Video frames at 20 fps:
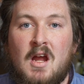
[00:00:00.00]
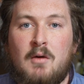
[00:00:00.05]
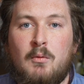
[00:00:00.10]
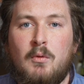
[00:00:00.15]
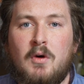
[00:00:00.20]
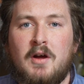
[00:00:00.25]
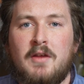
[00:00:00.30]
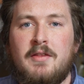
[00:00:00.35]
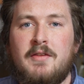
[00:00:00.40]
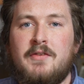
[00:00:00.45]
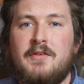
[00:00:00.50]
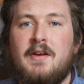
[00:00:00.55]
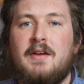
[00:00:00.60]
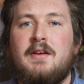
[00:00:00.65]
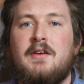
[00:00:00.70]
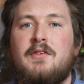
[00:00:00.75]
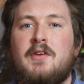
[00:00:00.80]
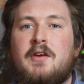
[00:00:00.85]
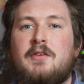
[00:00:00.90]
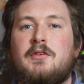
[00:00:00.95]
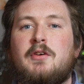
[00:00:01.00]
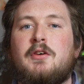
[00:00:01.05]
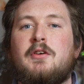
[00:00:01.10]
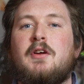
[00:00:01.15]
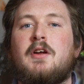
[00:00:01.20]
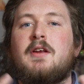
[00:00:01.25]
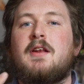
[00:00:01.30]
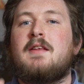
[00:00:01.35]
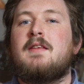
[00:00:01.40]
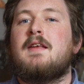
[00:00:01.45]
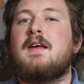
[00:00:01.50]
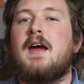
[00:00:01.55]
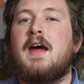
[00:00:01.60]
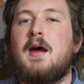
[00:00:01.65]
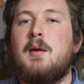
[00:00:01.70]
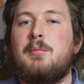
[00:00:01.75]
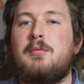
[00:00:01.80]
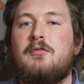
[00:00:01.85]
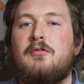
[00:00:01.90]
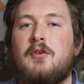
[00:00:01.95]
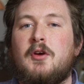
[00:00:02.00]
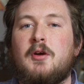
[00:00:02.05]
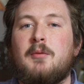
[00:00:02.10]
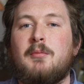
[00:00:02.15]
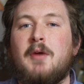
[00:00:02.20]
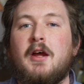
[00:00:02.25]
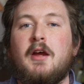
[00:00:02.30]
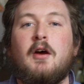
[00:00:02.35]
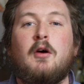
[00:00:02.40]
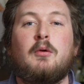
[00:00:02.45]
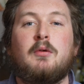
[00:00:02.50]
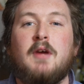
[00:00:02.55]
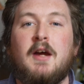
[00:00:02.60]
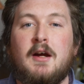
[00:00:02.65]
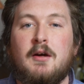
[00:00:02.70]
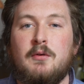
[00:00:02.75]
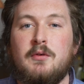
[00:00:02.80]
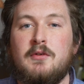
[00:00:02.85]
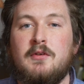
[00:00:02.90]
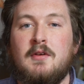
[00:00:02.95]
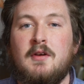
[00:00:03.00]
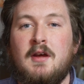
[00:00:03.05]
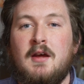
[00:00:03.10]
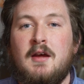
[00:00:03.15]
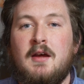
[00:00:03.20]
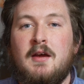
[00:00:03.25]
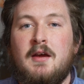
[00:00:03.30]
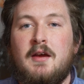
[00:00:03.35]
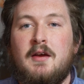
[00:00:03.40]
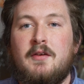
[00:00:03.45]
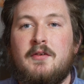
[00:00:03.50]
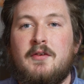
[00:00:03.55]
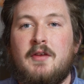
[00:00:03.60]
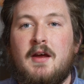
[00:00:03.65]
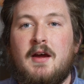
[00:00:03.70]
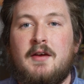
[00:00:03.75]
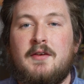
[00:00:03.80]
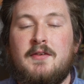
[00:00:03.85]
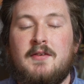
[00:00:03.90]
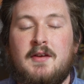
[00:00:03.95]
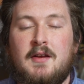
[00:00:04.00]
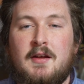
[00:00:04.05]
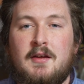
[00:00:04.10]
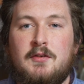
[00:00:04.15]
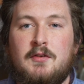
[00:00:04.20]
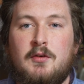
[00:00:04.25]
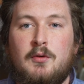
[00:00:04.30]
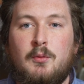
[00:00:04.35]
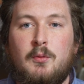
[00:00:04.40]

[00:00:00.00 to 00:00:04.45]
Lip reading: One of the settings I turned on in the app for my own house is that I set it to